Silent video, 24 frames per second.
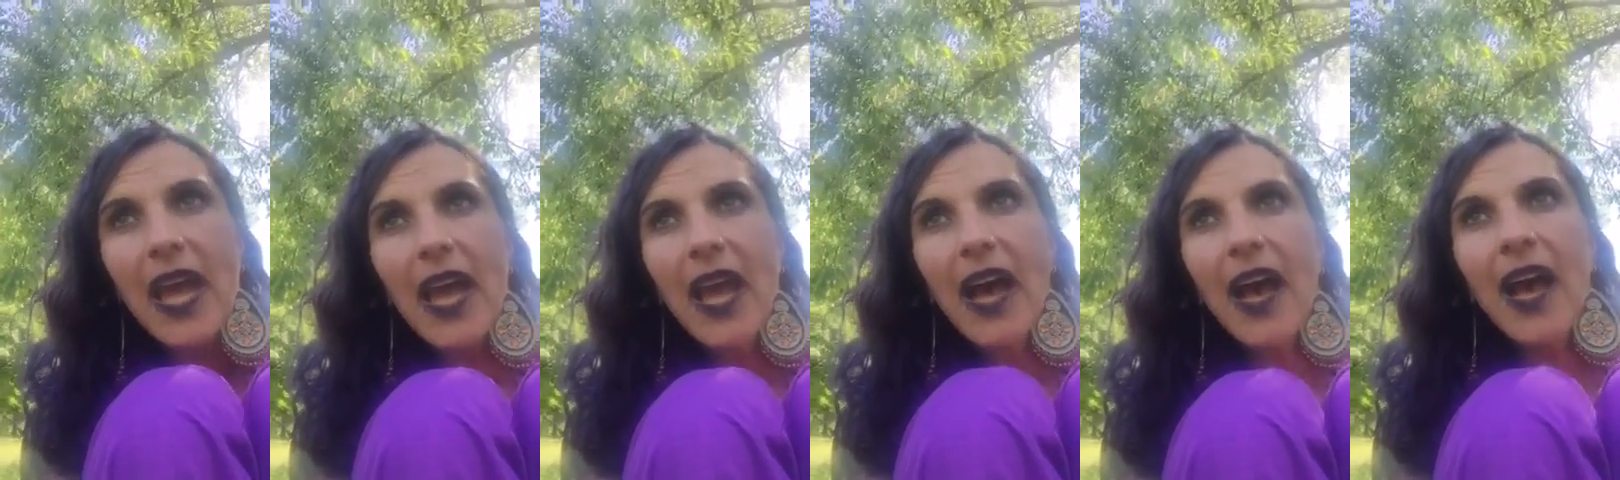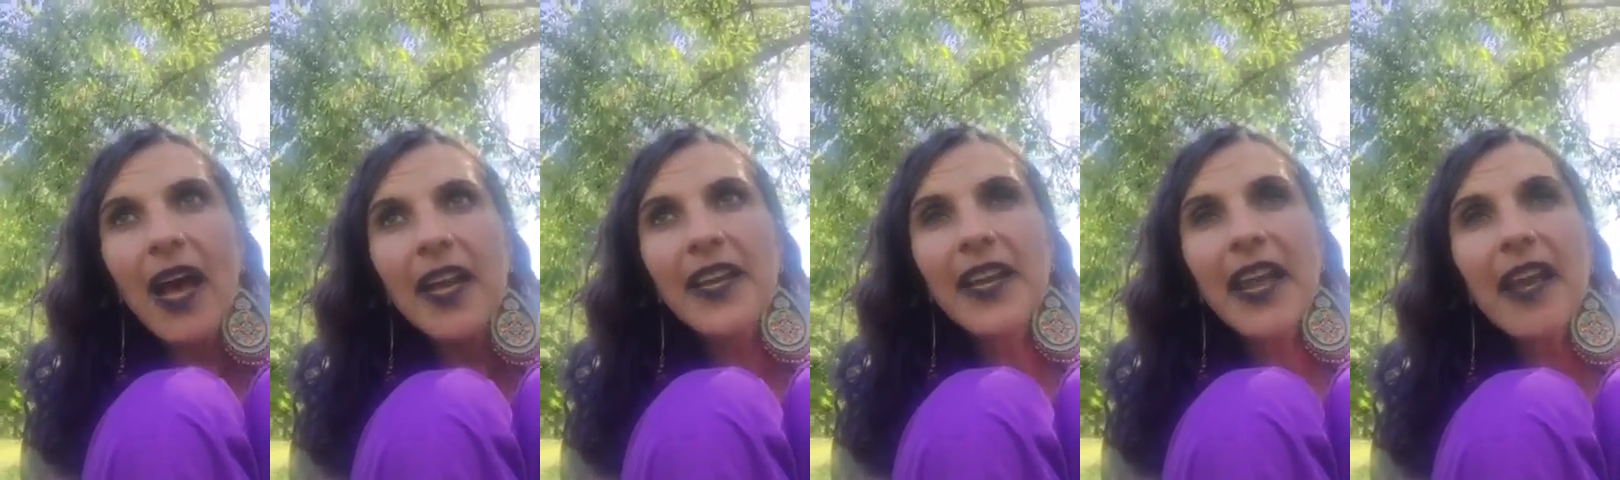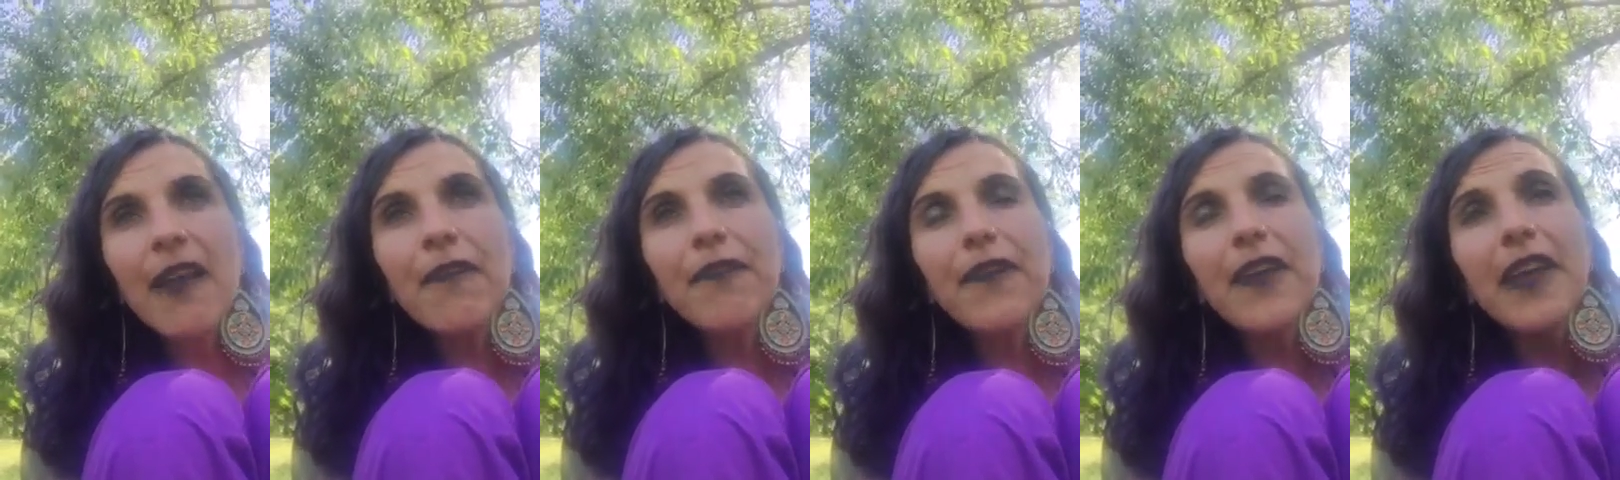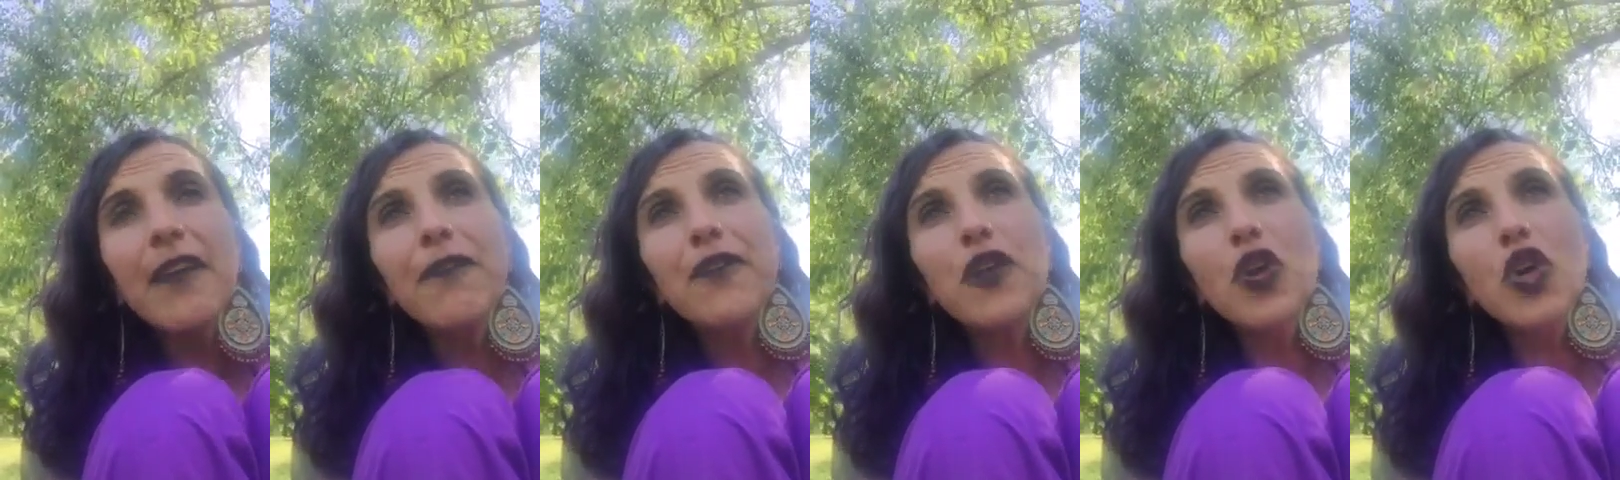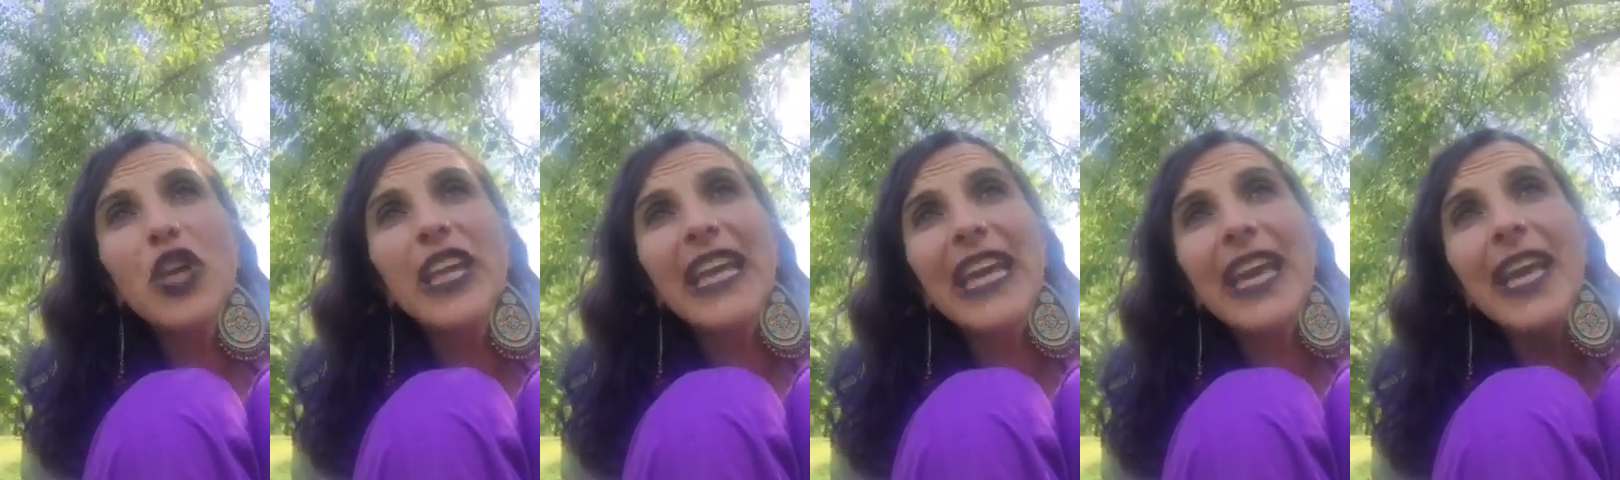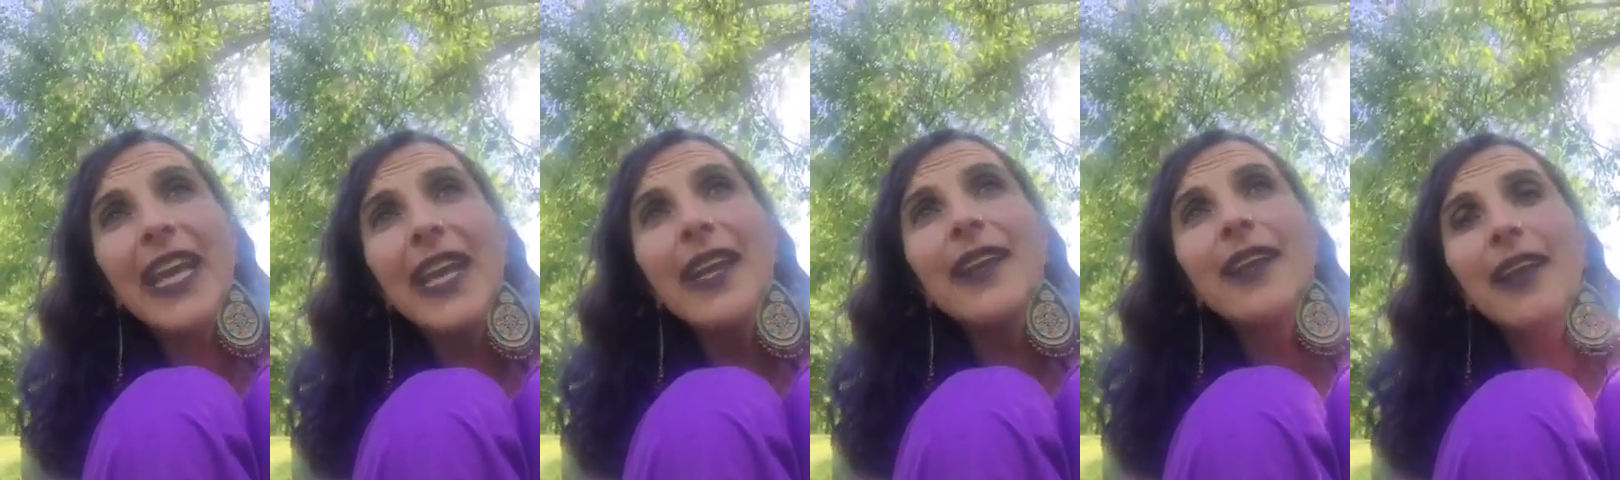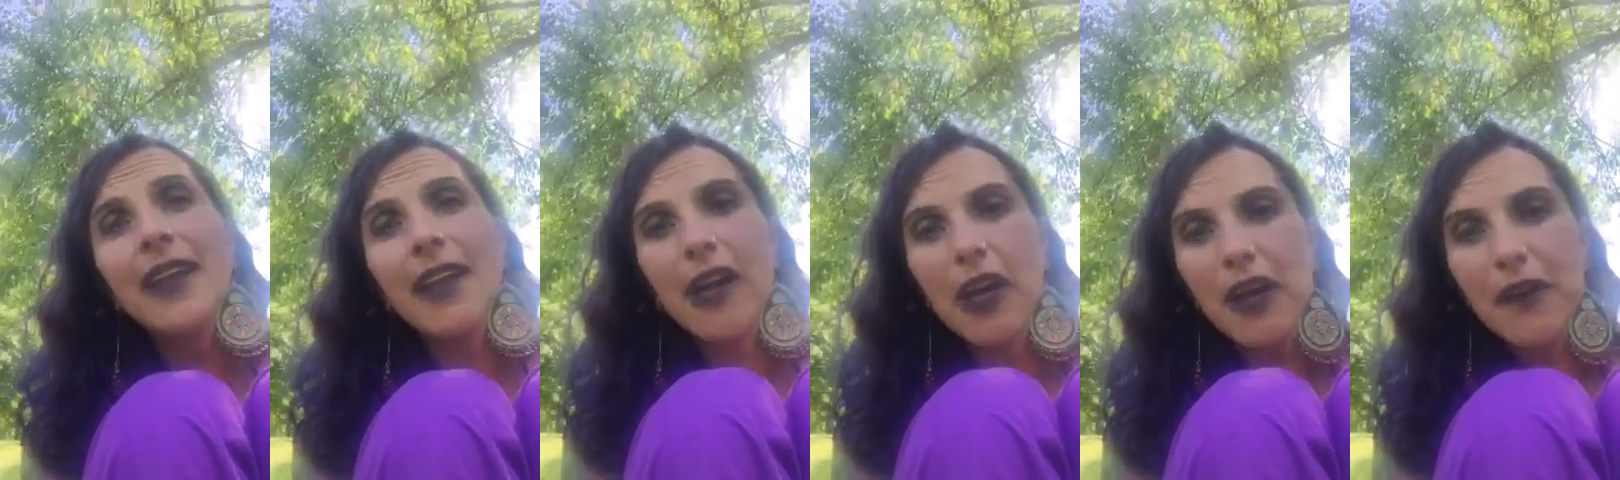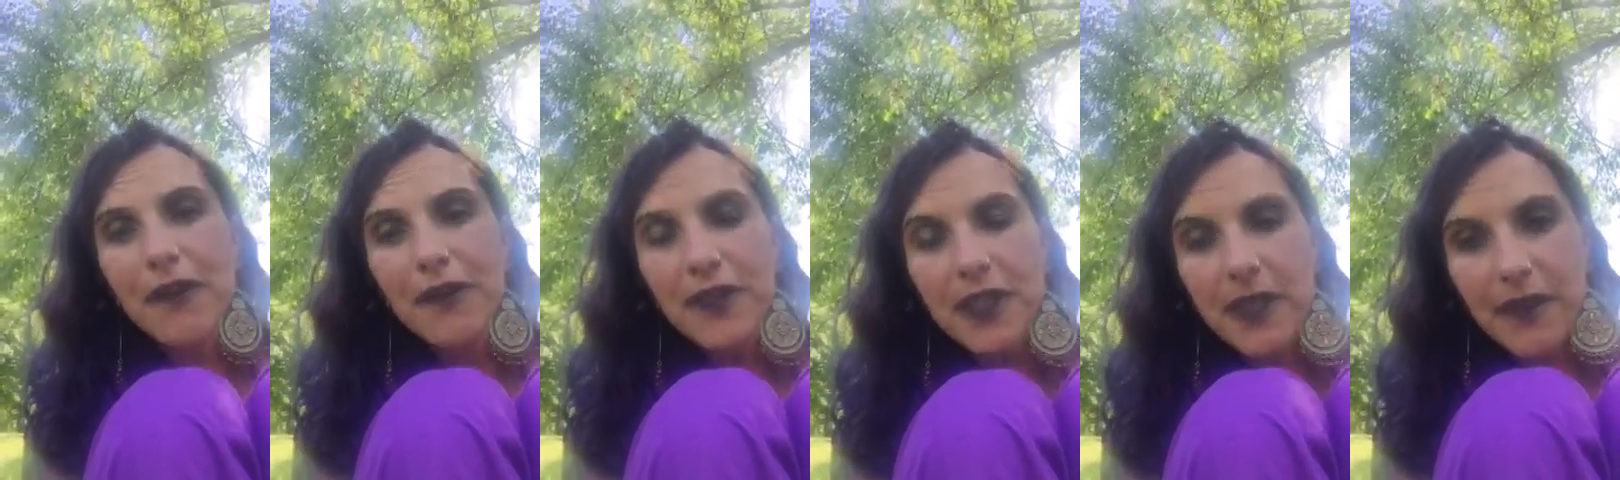And if you're keen enough